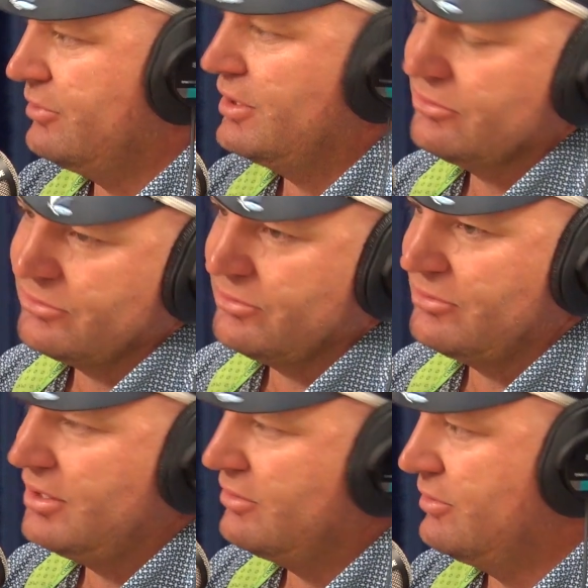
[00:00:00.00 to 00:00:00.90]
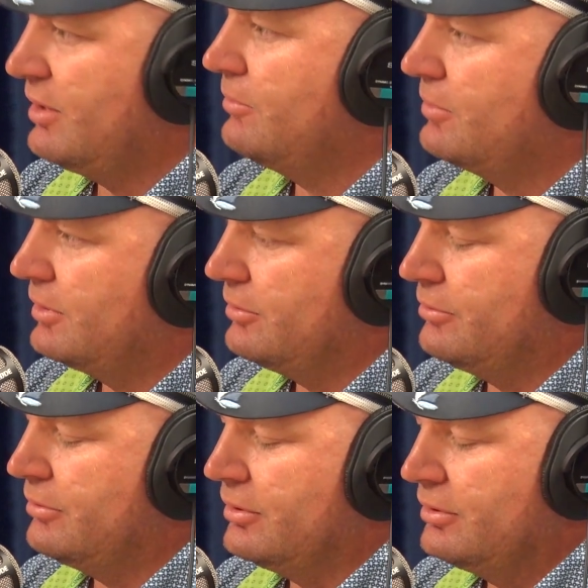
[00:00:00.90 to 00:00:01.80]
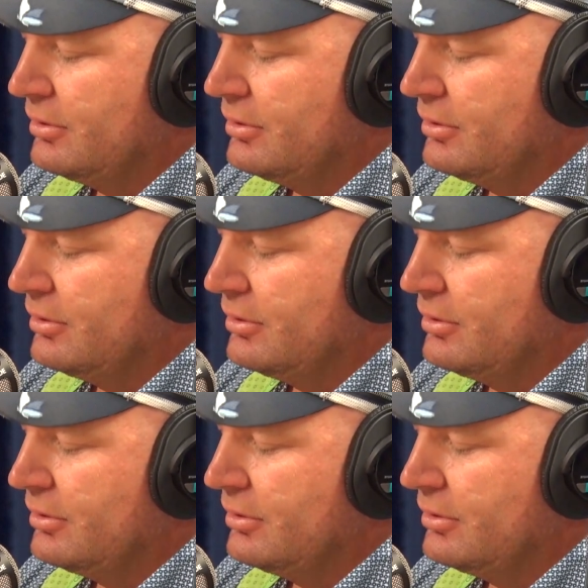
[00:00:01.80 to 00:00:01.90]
how's this, how's that, what are you doing?